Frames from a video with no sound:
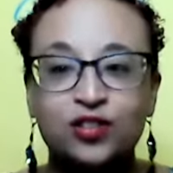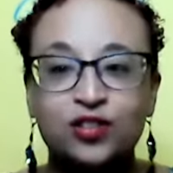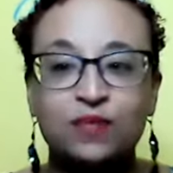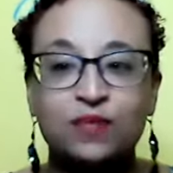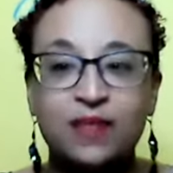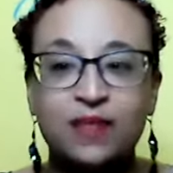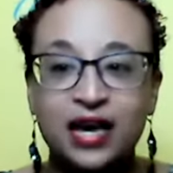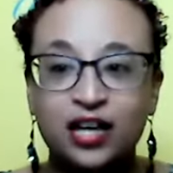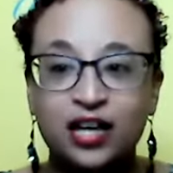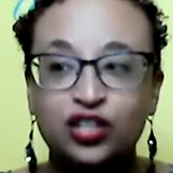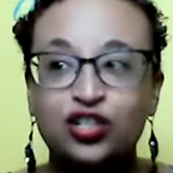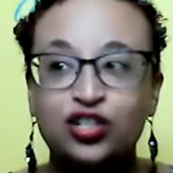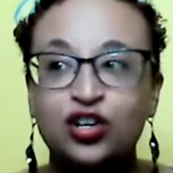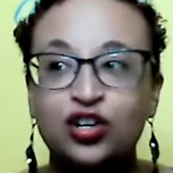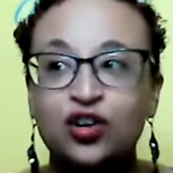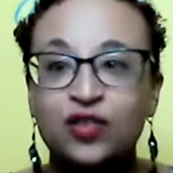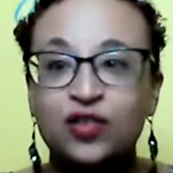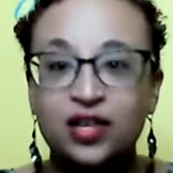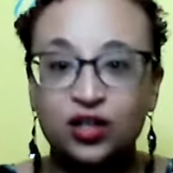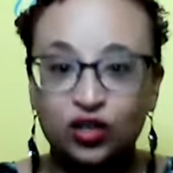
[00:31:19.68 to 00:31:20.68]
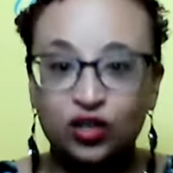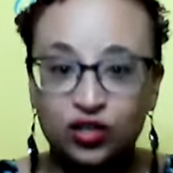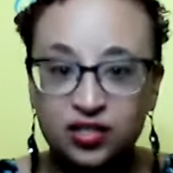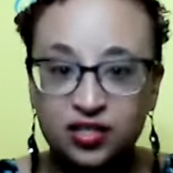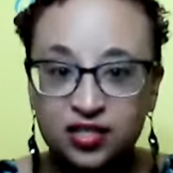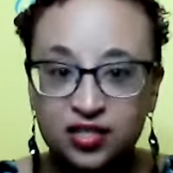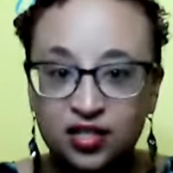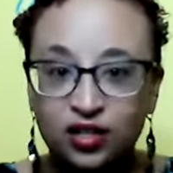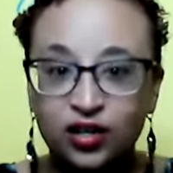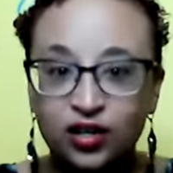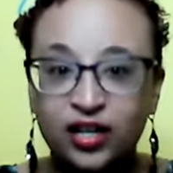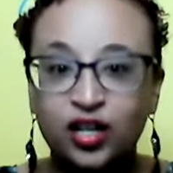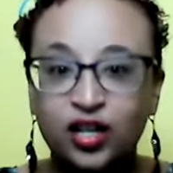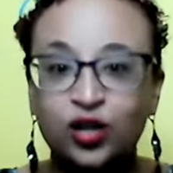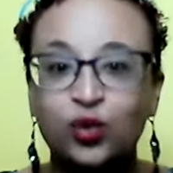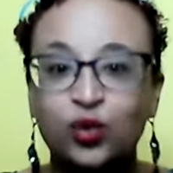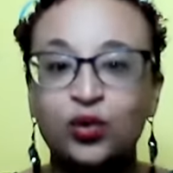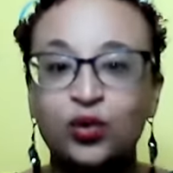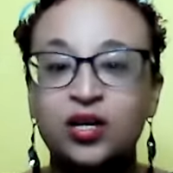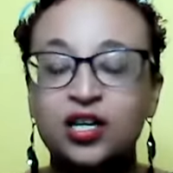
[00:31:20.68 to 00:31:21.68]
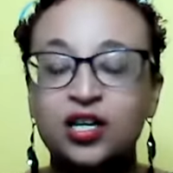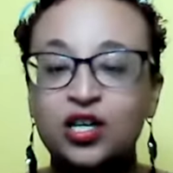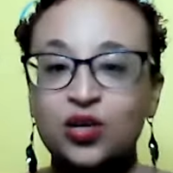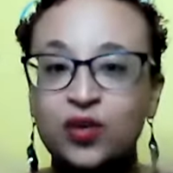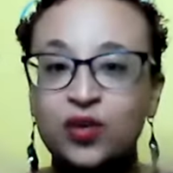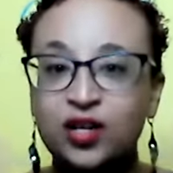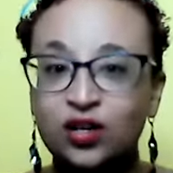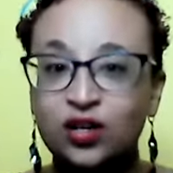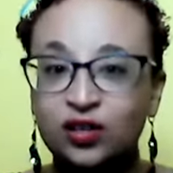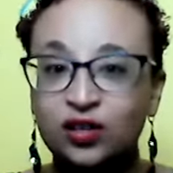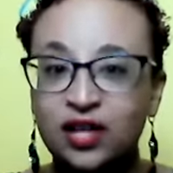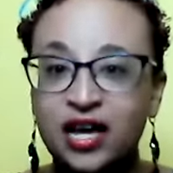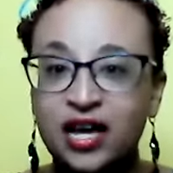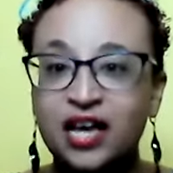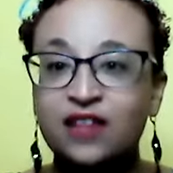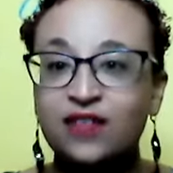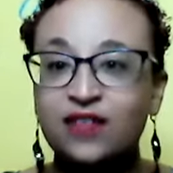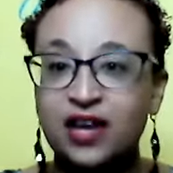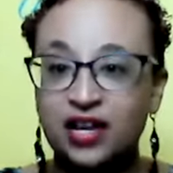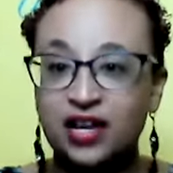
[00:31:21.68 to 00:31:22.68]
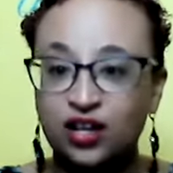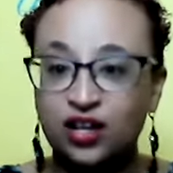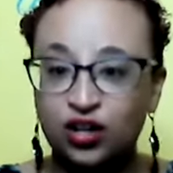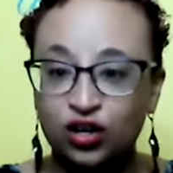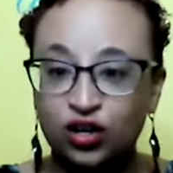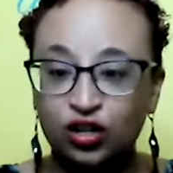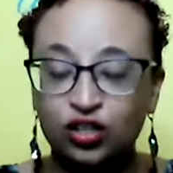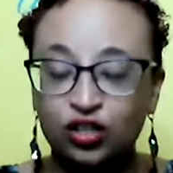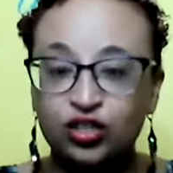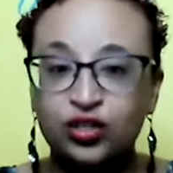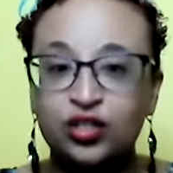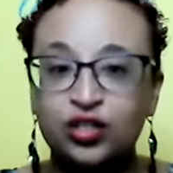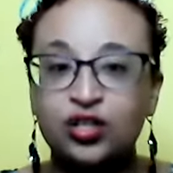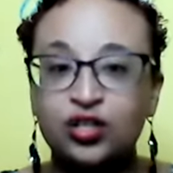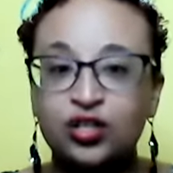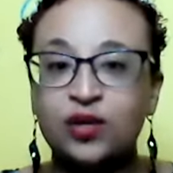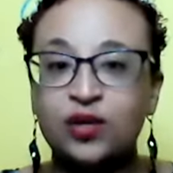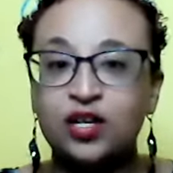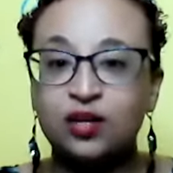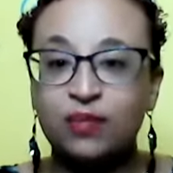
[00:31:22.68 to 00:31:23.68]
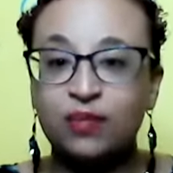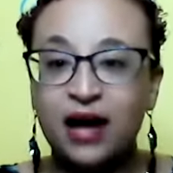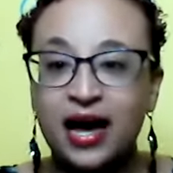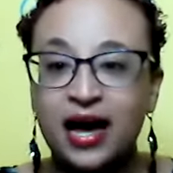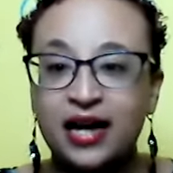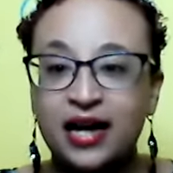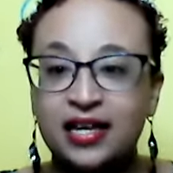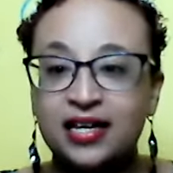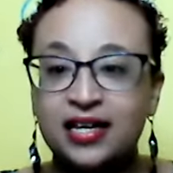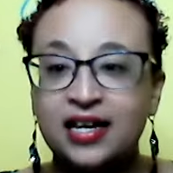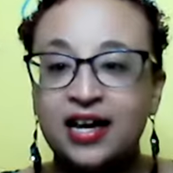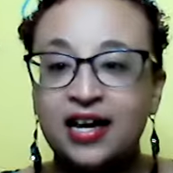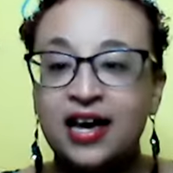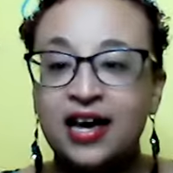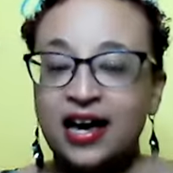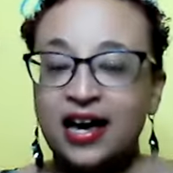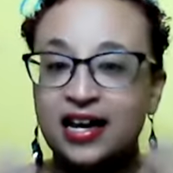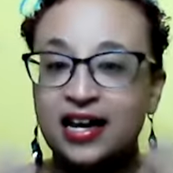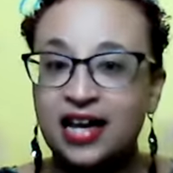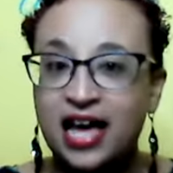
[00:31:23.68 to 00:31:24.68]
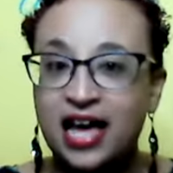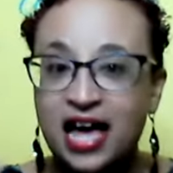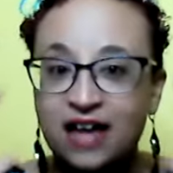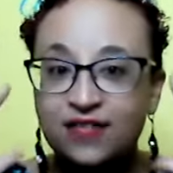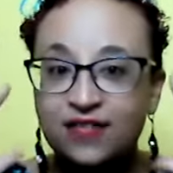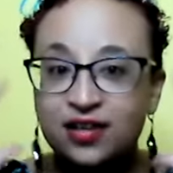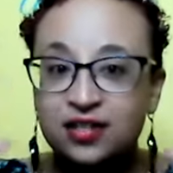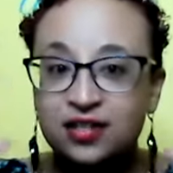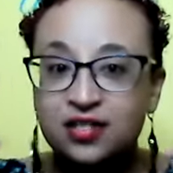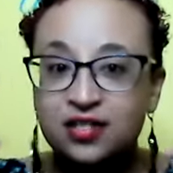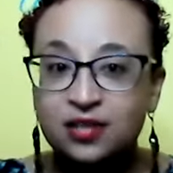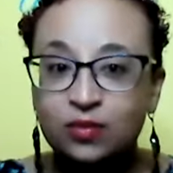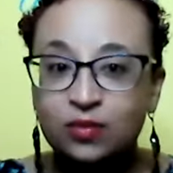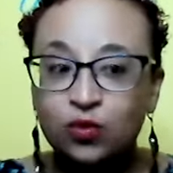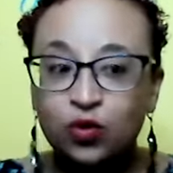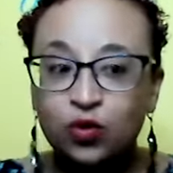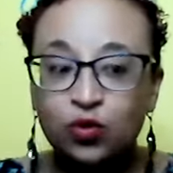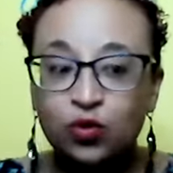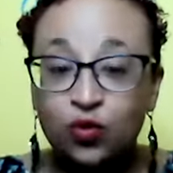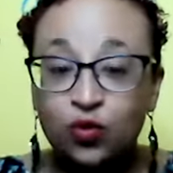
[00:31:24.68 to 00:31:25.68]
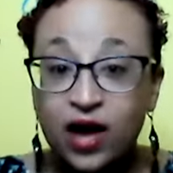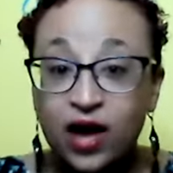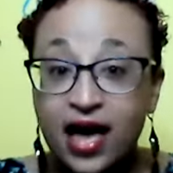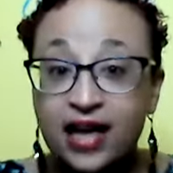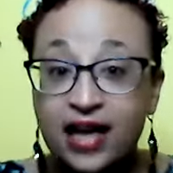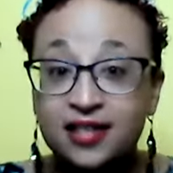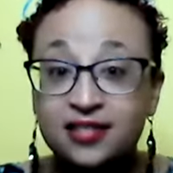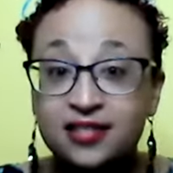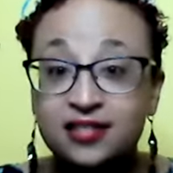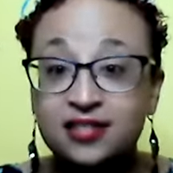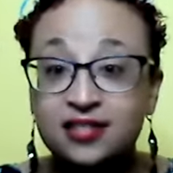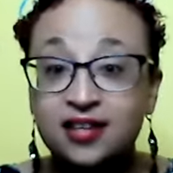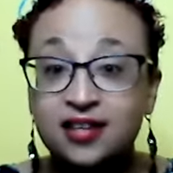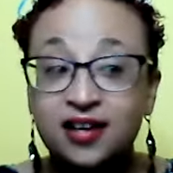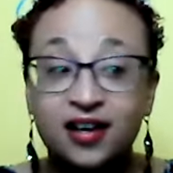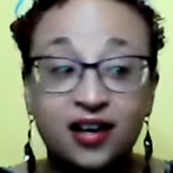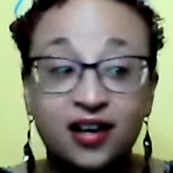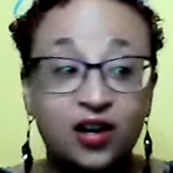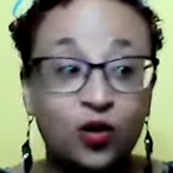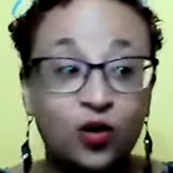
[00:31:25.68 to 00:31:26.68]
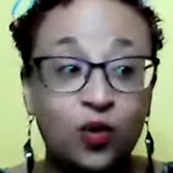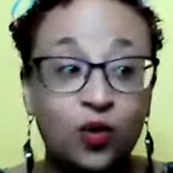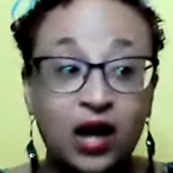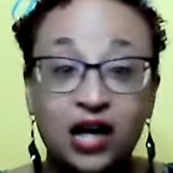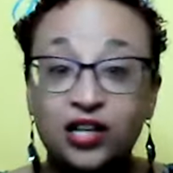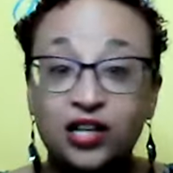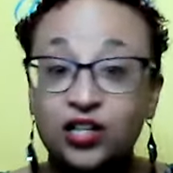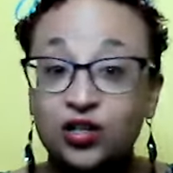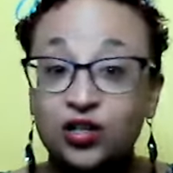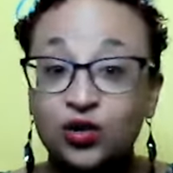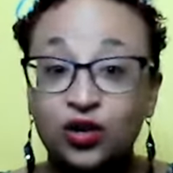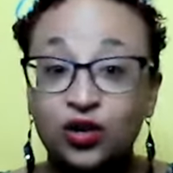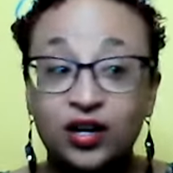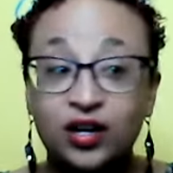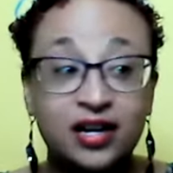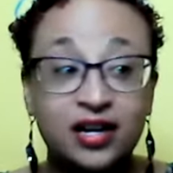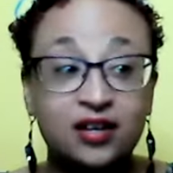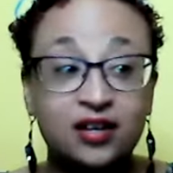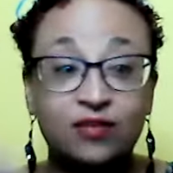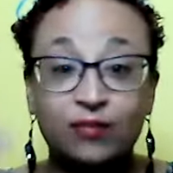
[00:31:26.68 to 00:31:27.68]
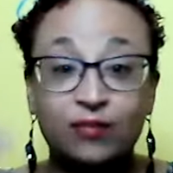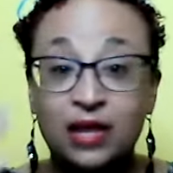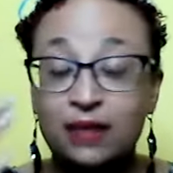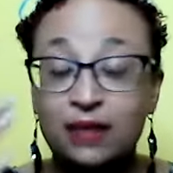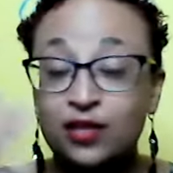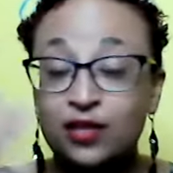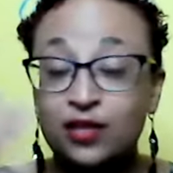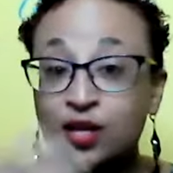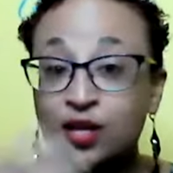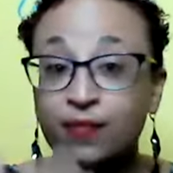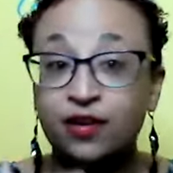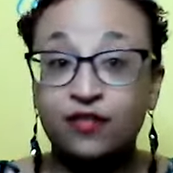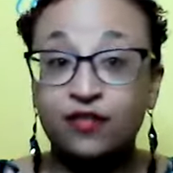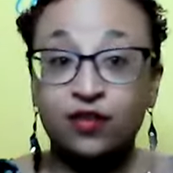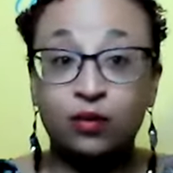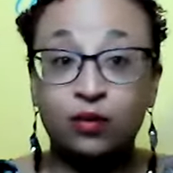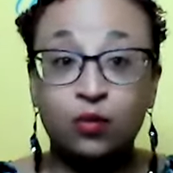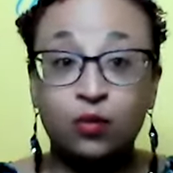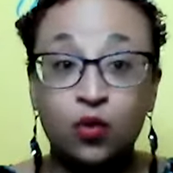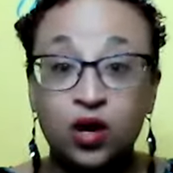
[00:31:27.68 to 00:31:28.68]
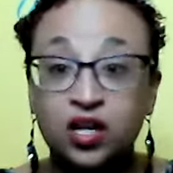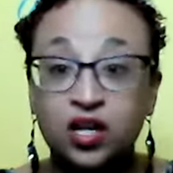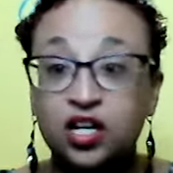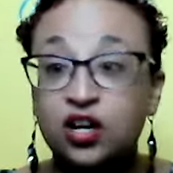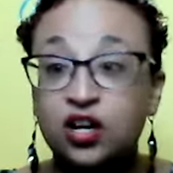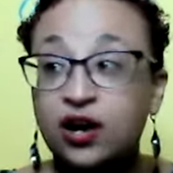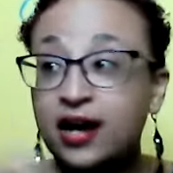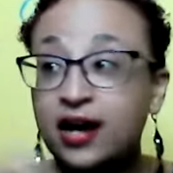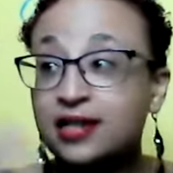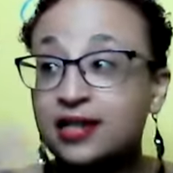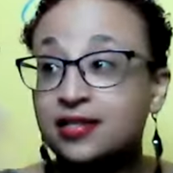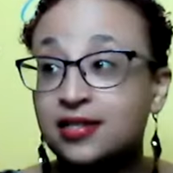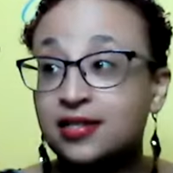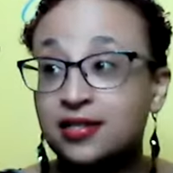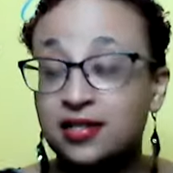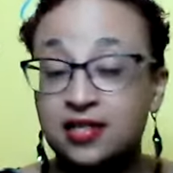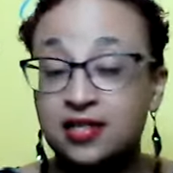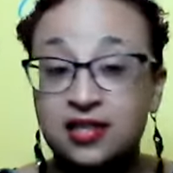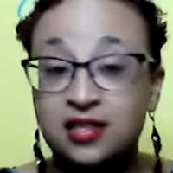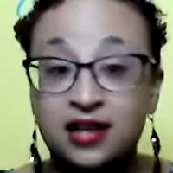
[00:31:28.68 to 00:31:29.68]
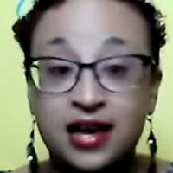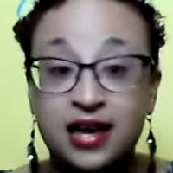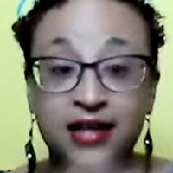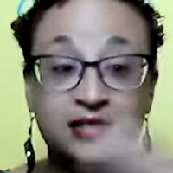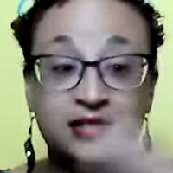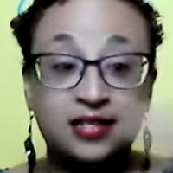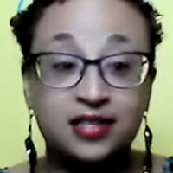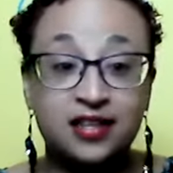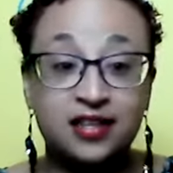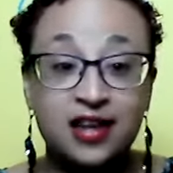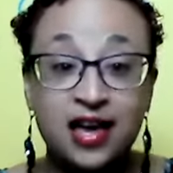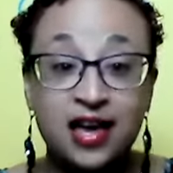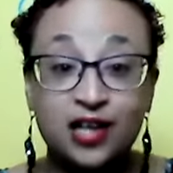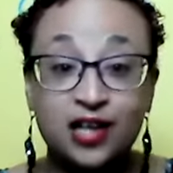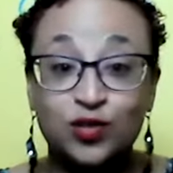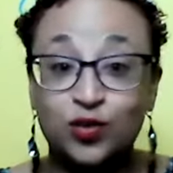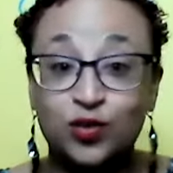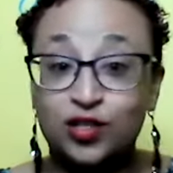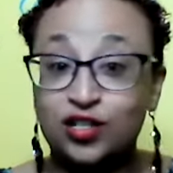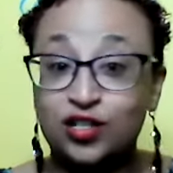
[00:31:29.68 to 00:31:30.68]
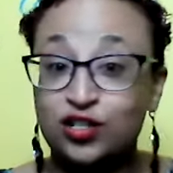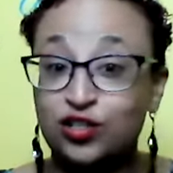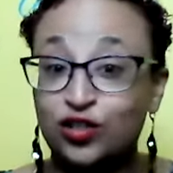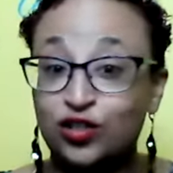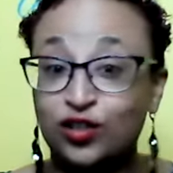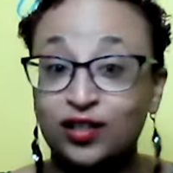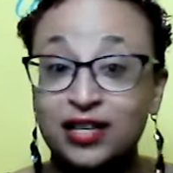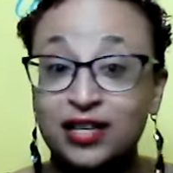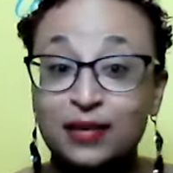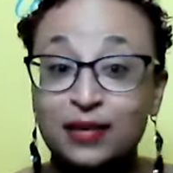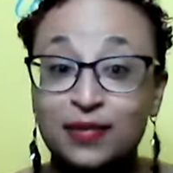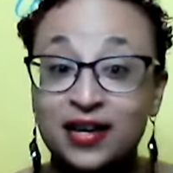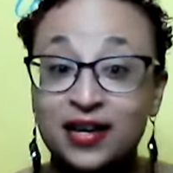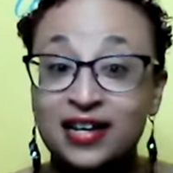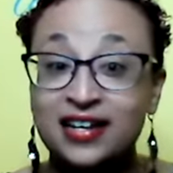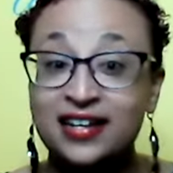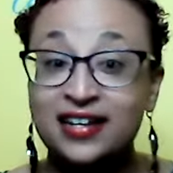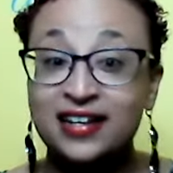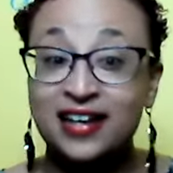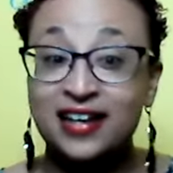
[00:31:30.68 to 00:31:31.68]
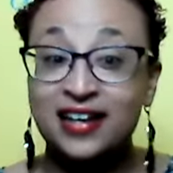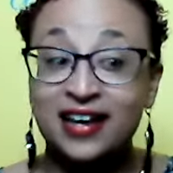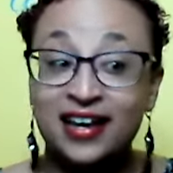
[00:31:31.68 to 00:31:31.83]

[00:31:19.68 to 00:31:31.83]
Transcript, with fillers: to make sure that you're still including you in your life and nurturing you in your body and having some rest while you're in maybe jumping from one crisis to the next to the next, which has certainly been